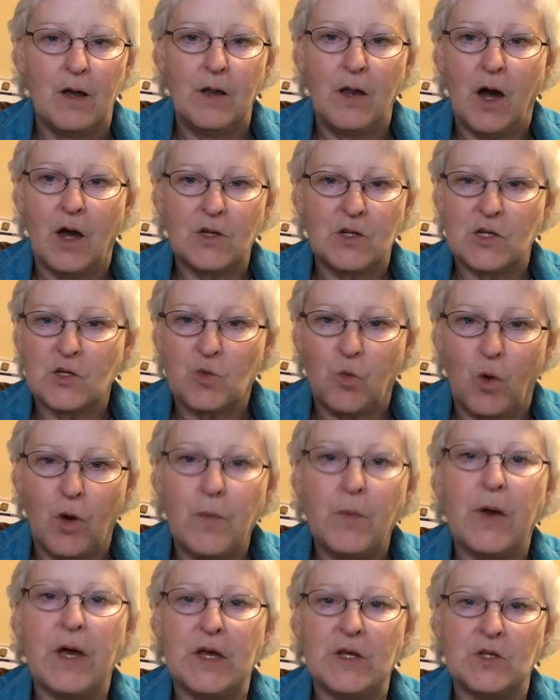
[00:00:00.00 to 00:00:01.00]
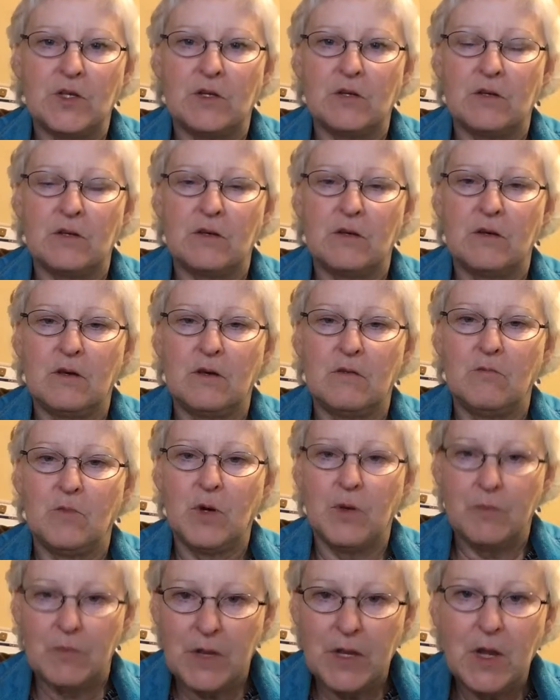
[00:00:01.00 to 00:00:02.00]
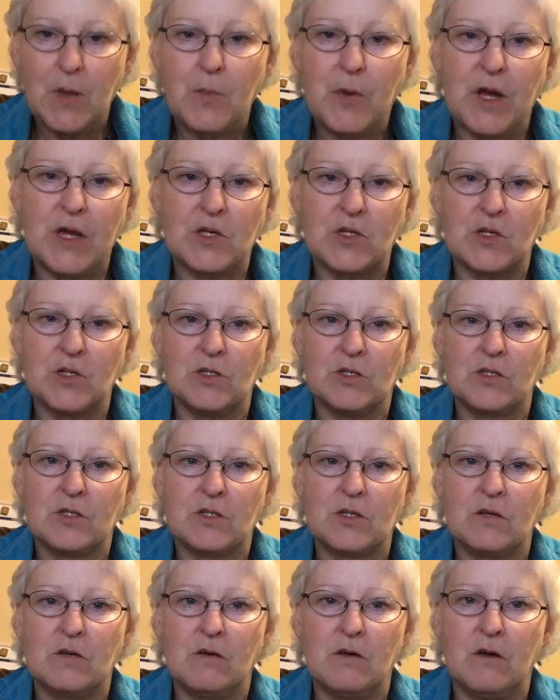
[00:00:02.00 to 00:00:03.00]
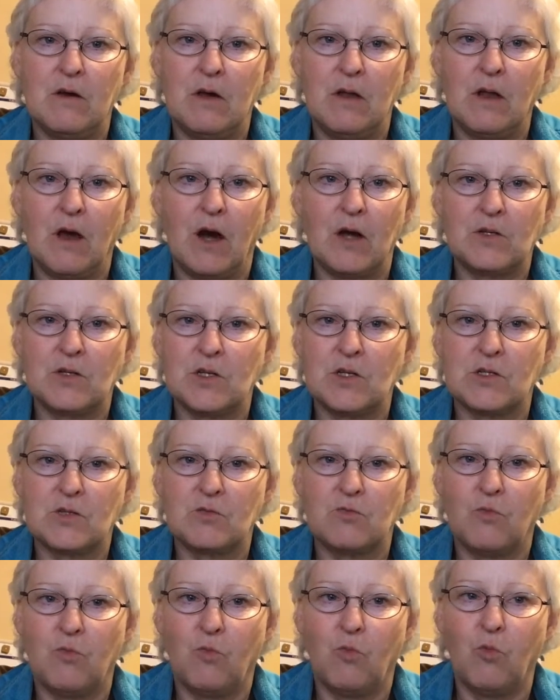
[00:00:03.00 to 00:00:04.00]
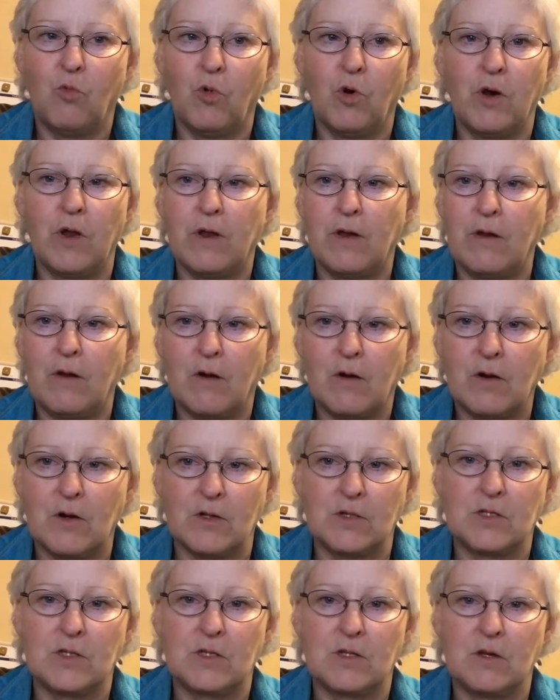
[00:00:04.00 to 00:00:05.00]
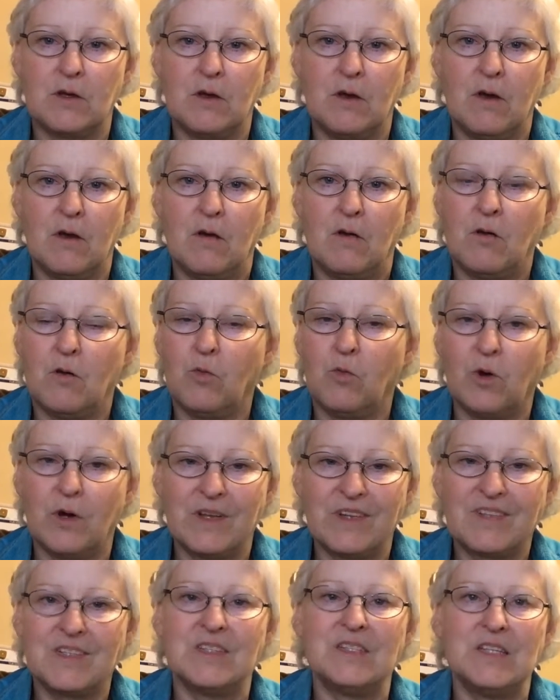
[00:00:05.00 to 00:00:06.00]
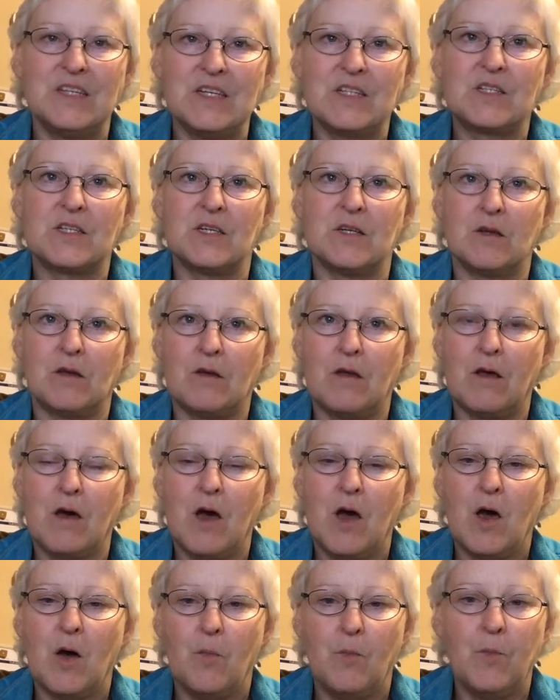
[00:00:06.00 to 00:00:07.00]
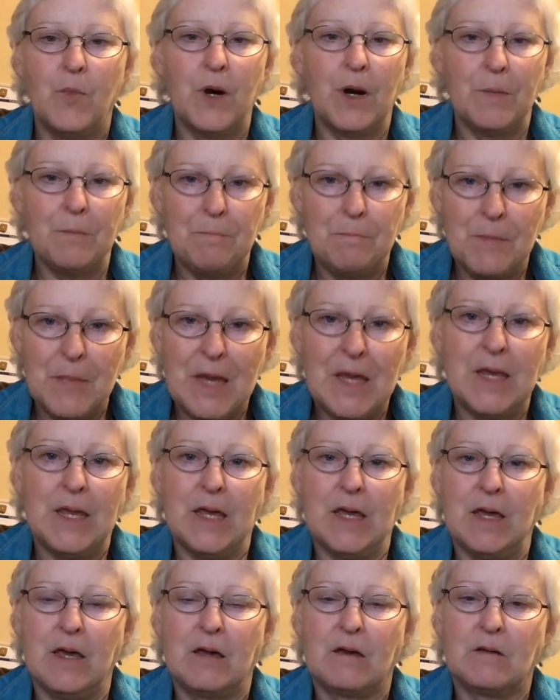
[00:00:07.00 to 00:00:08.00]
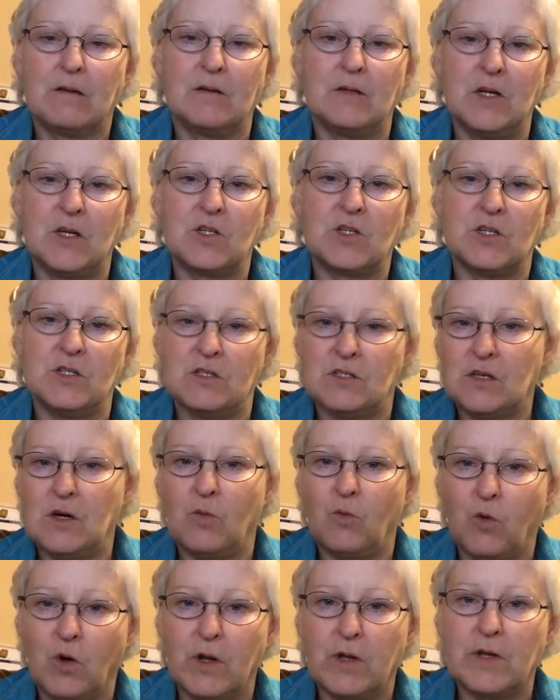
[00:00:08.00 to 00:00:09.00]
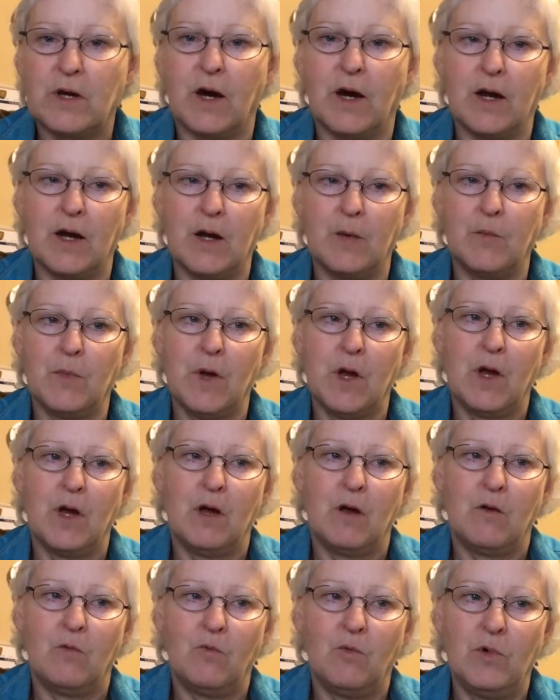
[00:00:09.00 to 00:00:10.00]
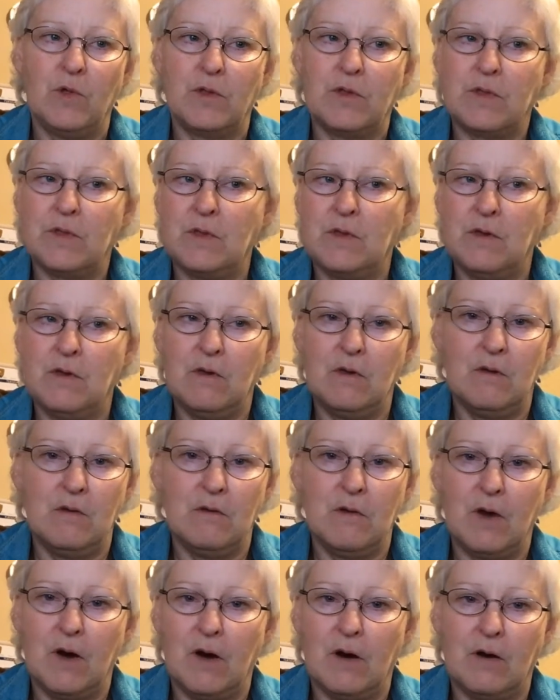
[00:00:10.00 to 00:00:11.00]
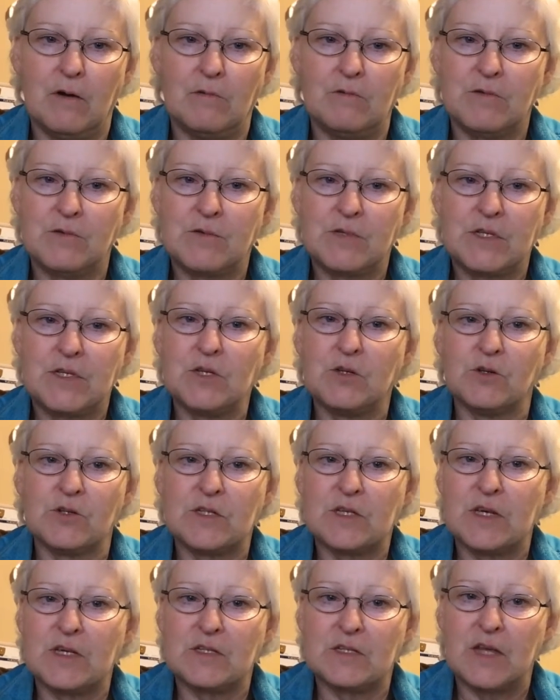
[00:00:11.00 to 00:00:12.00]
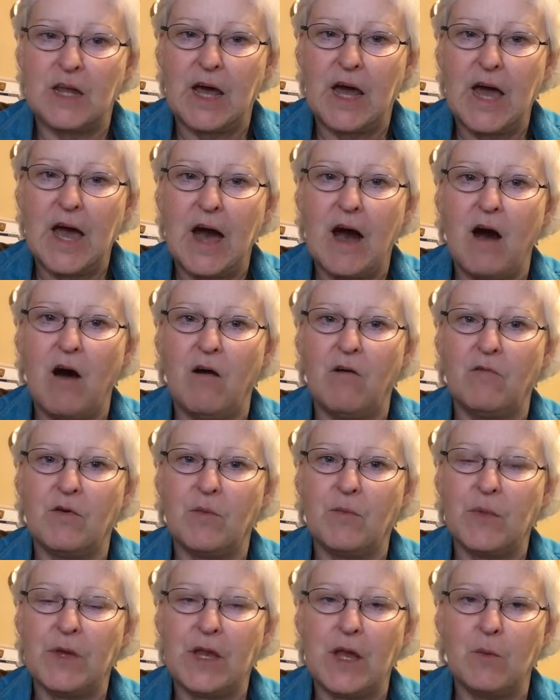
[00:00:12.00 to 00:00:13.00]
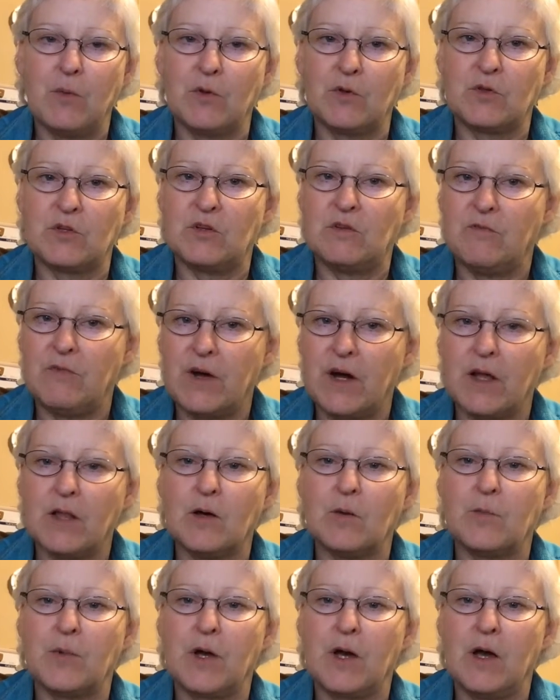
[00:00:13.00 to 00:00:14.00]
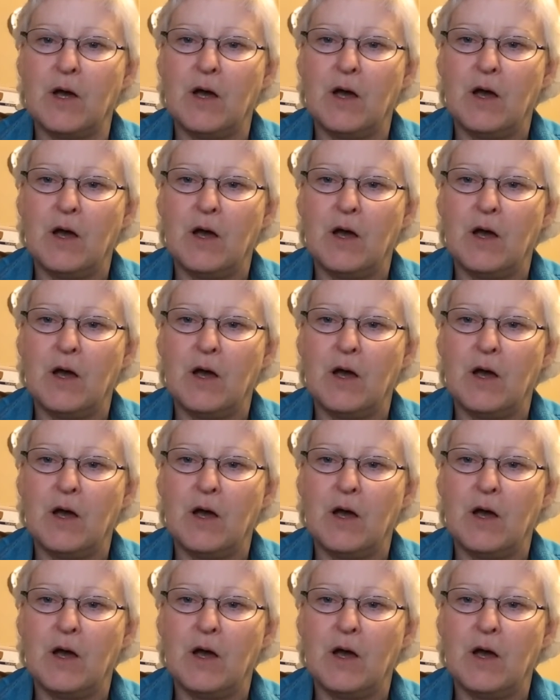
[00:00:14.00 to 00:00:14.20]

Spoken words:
not just one patient, but many patients, and not just one nurse or one clinician, but many clinicians at one time with the skill sets that I have and being able to develop